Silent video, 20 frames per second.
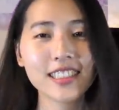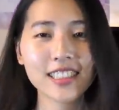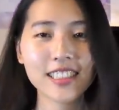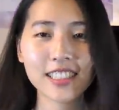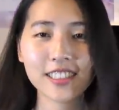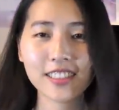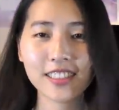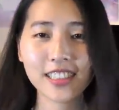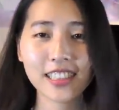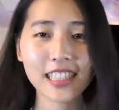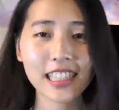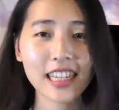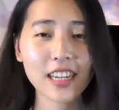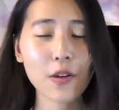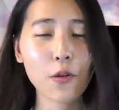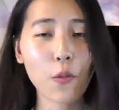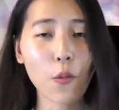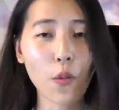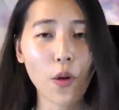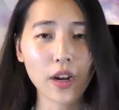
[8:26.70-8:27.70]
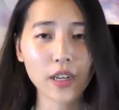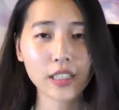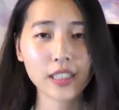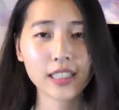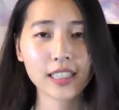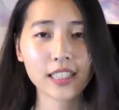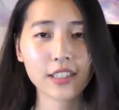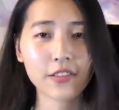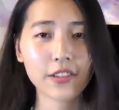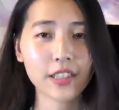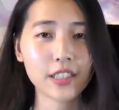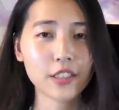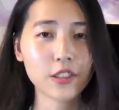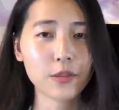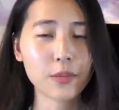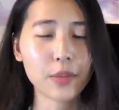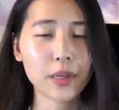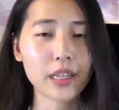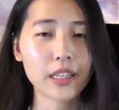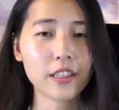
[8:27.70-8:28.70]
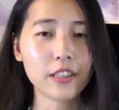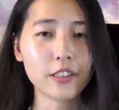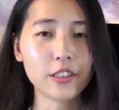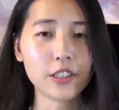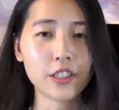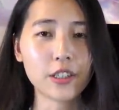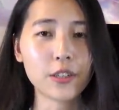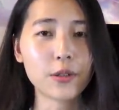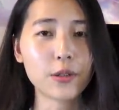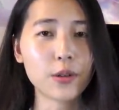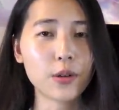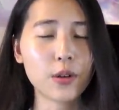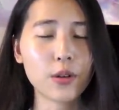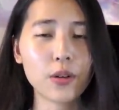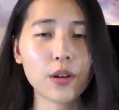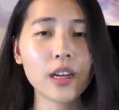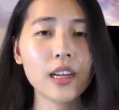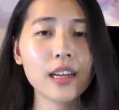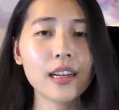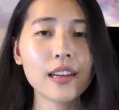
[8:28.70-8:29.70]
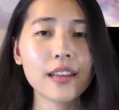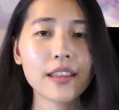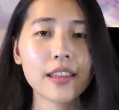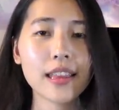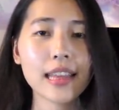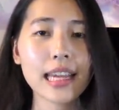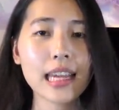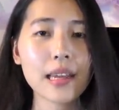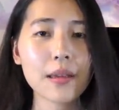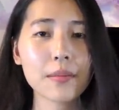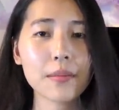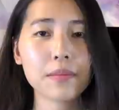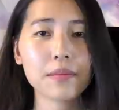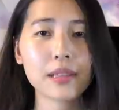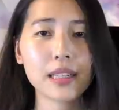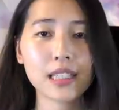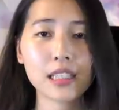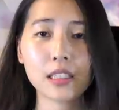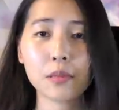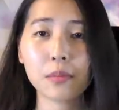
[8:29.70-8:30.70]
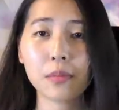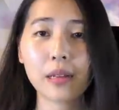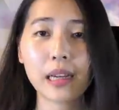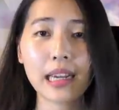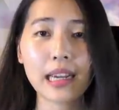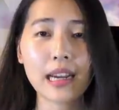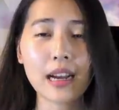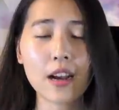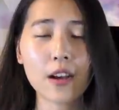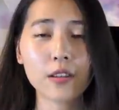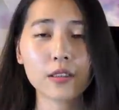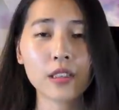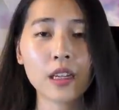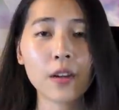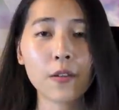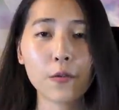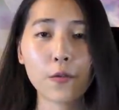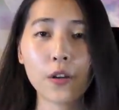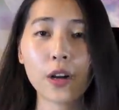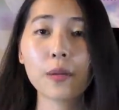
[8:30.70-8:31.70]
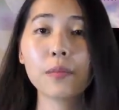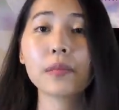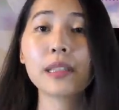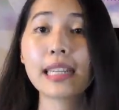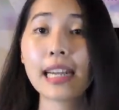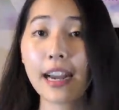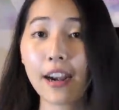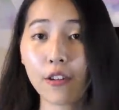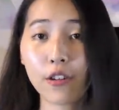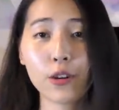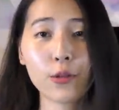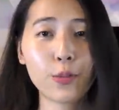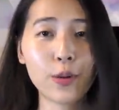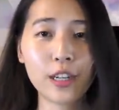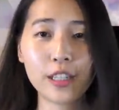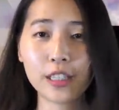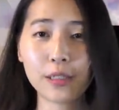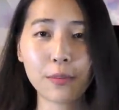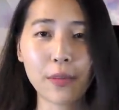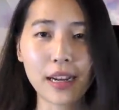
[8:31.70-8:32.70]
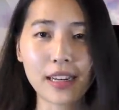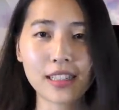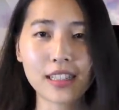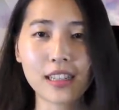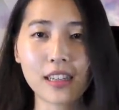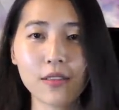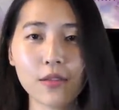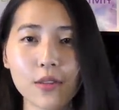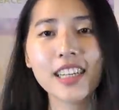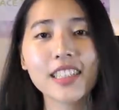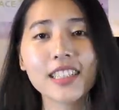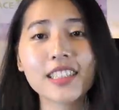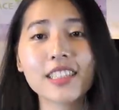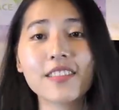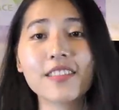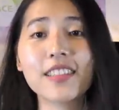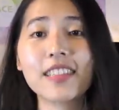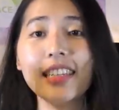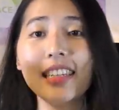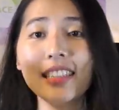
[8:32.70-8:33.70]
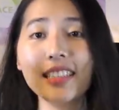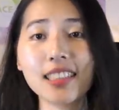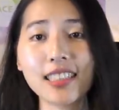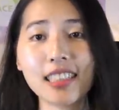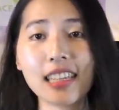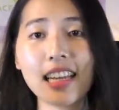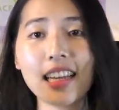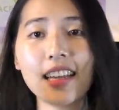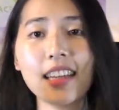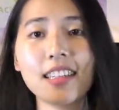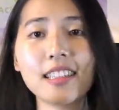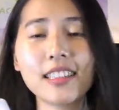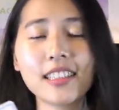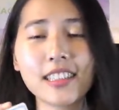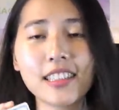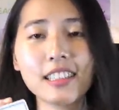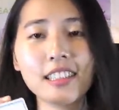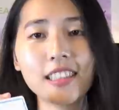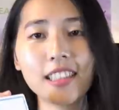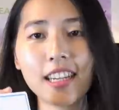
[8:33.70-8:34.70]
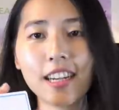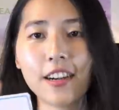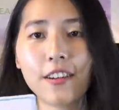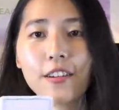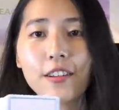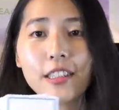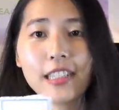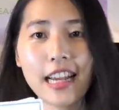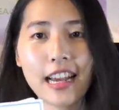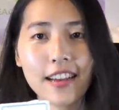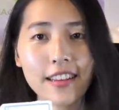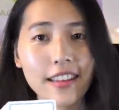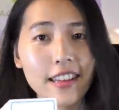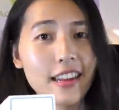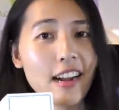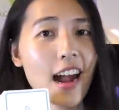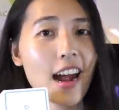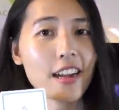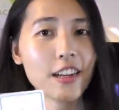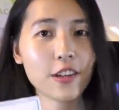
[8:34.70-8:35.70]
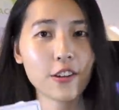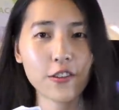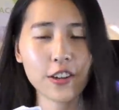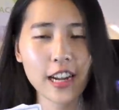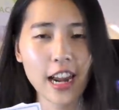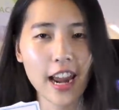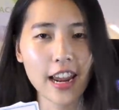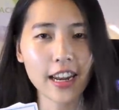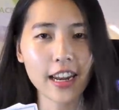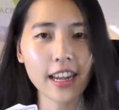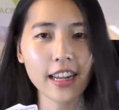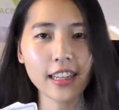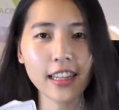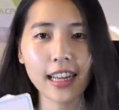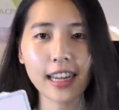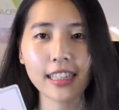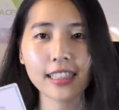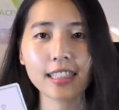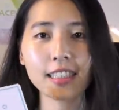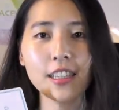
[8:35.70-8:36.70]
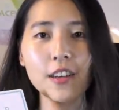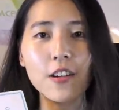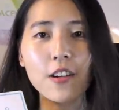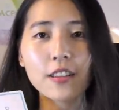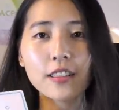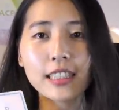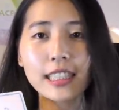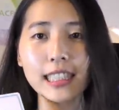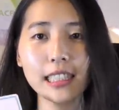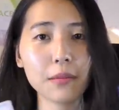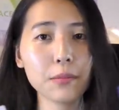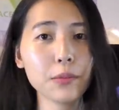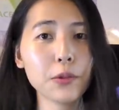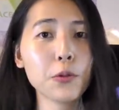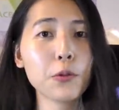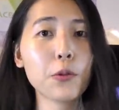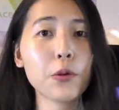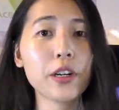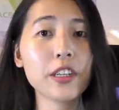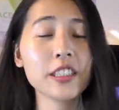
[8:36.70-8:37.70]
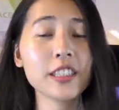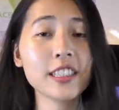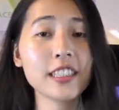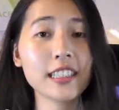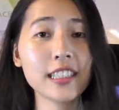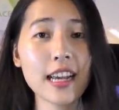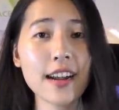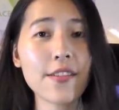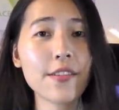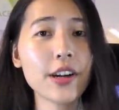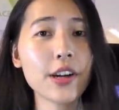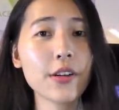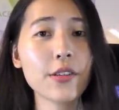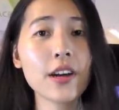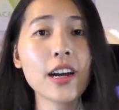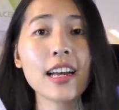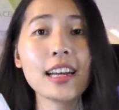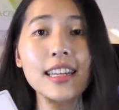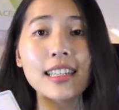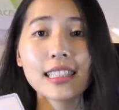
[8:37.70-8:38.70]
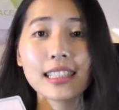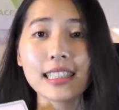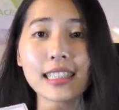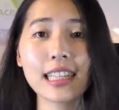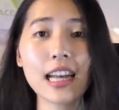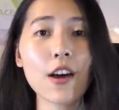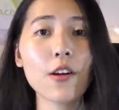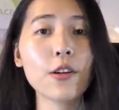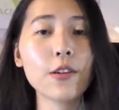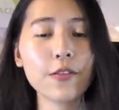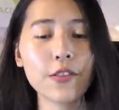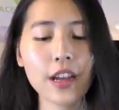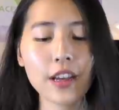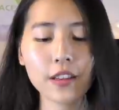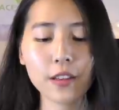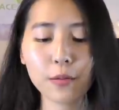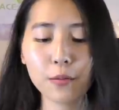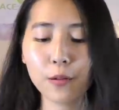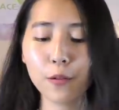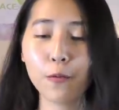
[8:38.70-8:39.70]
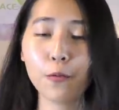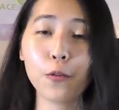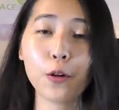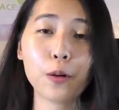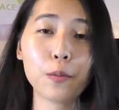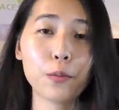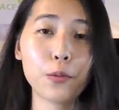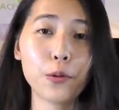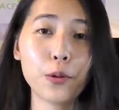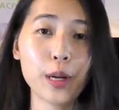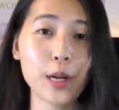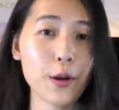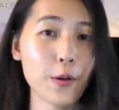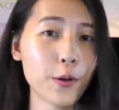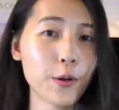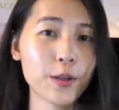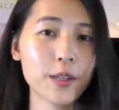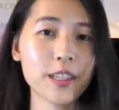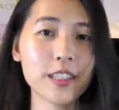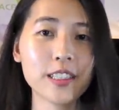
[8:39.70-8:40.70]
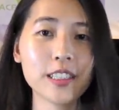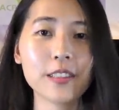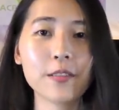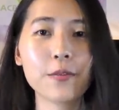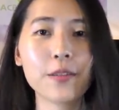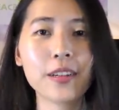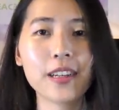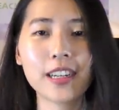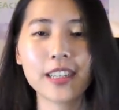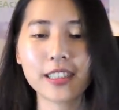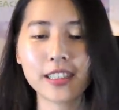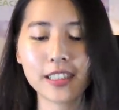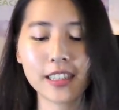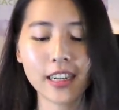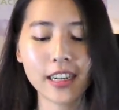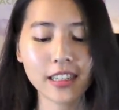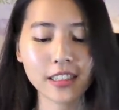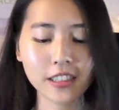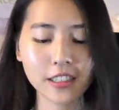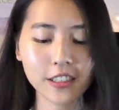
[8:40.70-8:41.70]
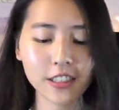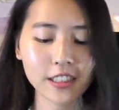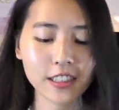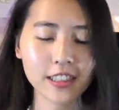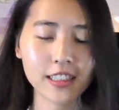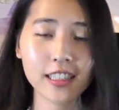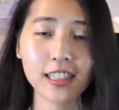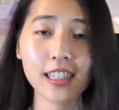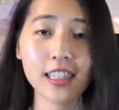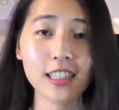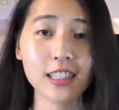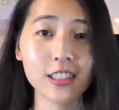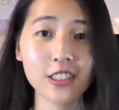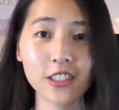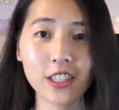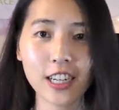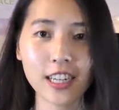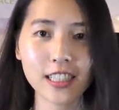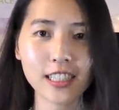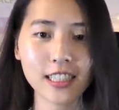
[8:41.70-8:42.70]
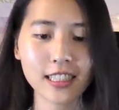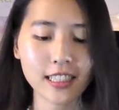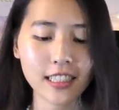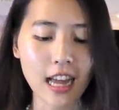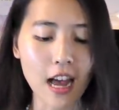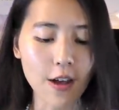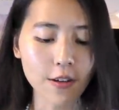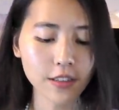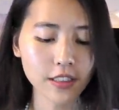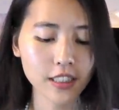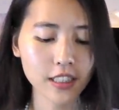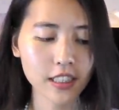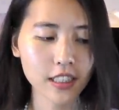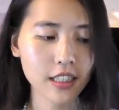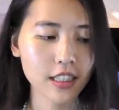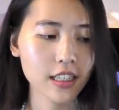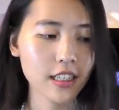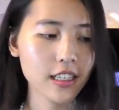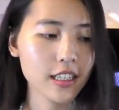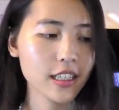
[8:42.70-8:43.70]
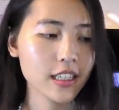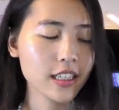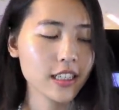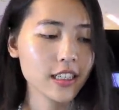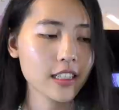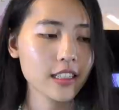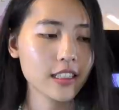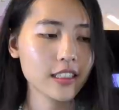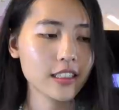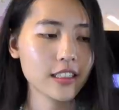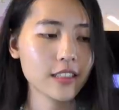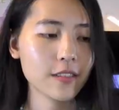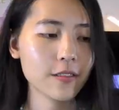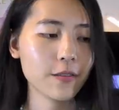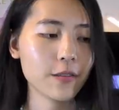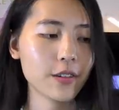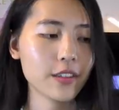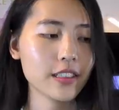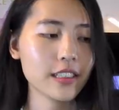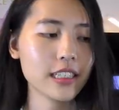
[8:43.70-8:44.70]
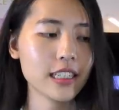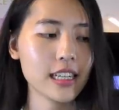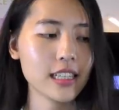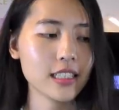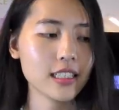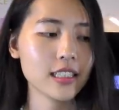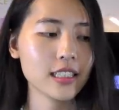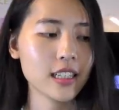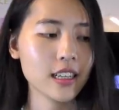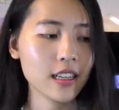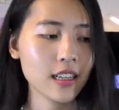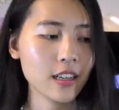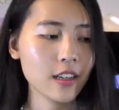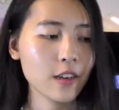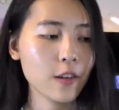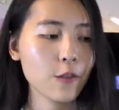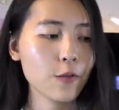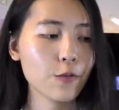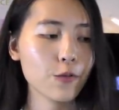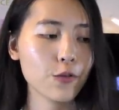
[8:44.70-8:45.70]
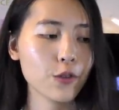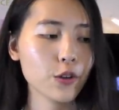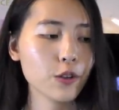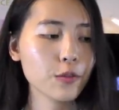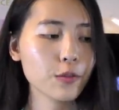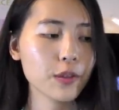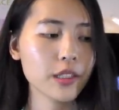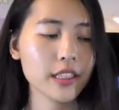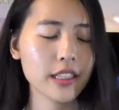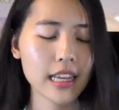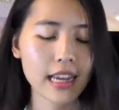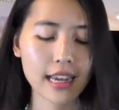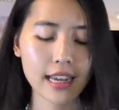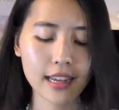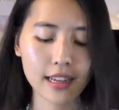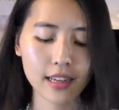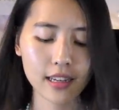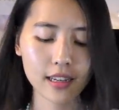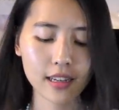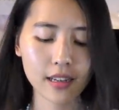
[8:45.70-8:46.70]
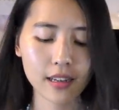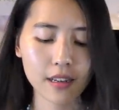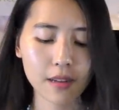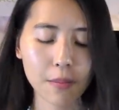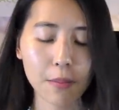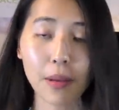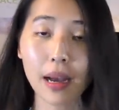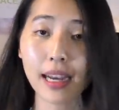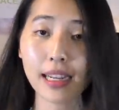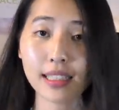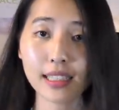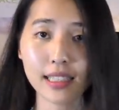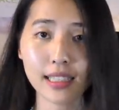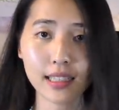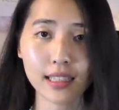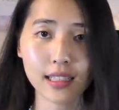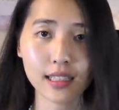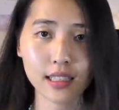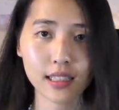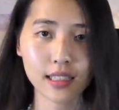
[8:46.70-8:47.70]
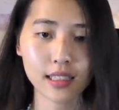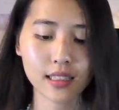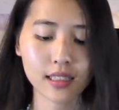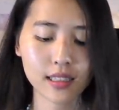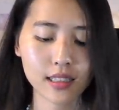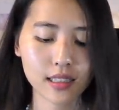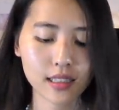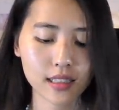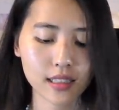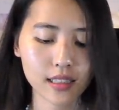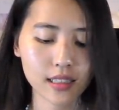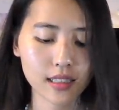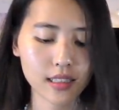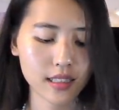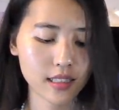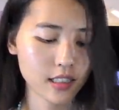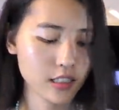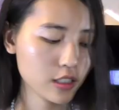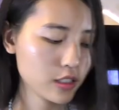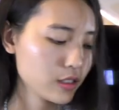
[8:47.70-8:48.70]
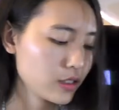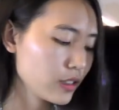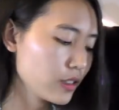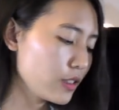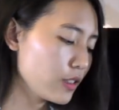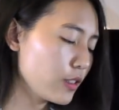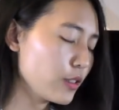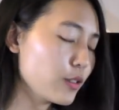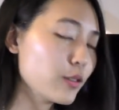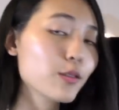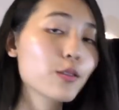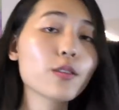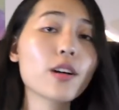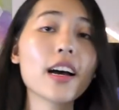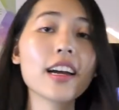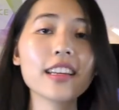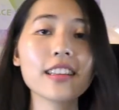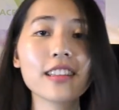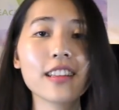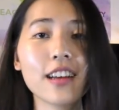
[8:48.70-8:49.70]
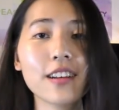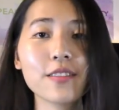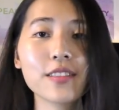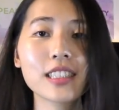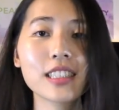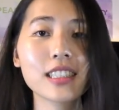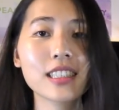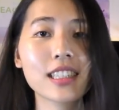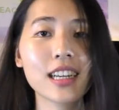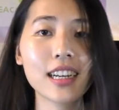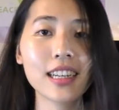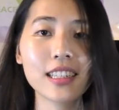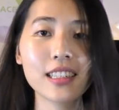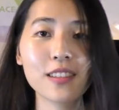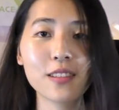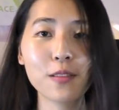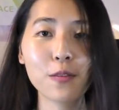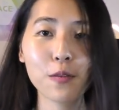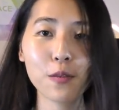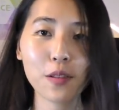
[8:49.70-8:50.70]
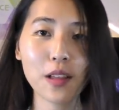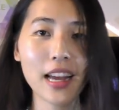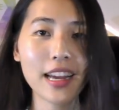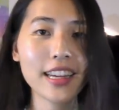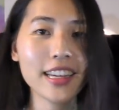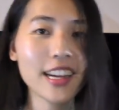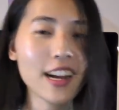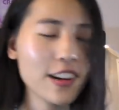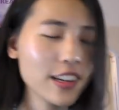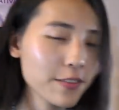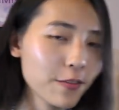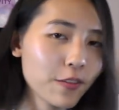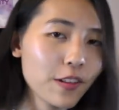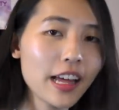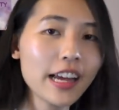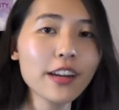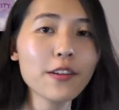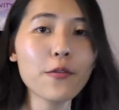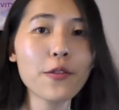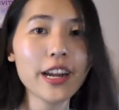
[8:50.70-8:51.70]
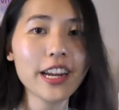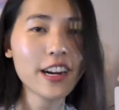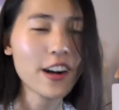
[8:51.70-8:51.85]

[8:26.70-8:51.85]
to see what's going to be the general theme that is playing out from tarot perspective. So this is the tarot deck that I created. It's called Simple Words Tarot. It's now available for pre-orders. If you guys are interested in, check this out. So for this full moon in Pisces. Oh, I love this kind of flying flyaway